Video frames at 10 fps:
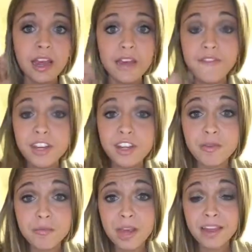I
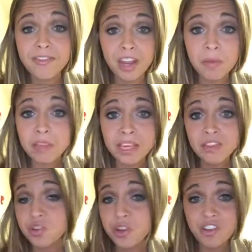video my
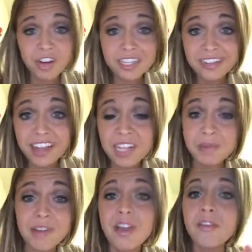family doing crazy
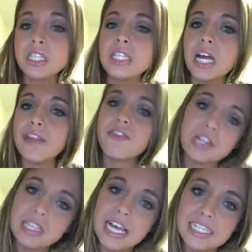things, but I've never done it
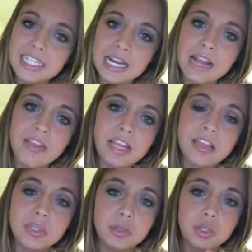for a lesson, and I
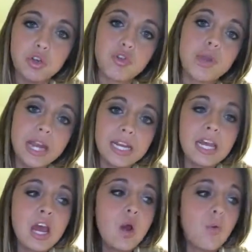think this was a
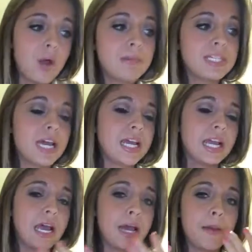great
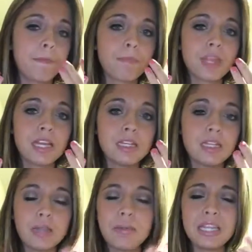website,
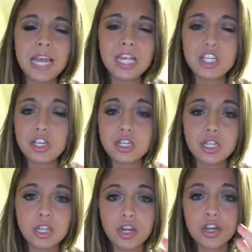lecture
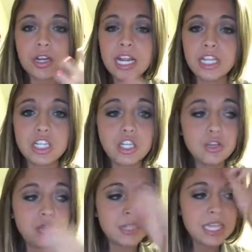to learn and to
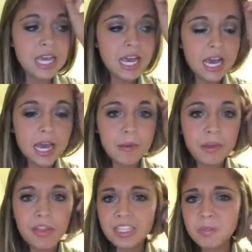use.
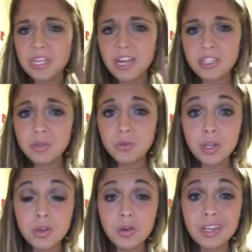I think something else that was
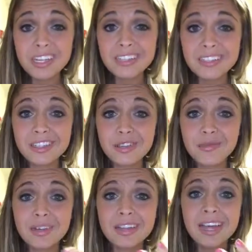really cool is
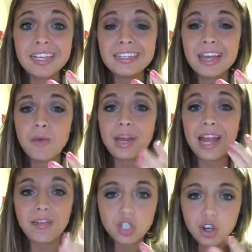to realize that
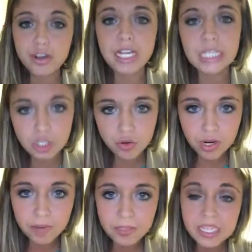we have to create
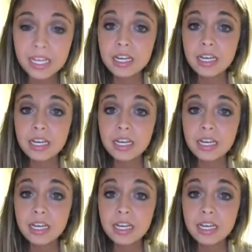scripts.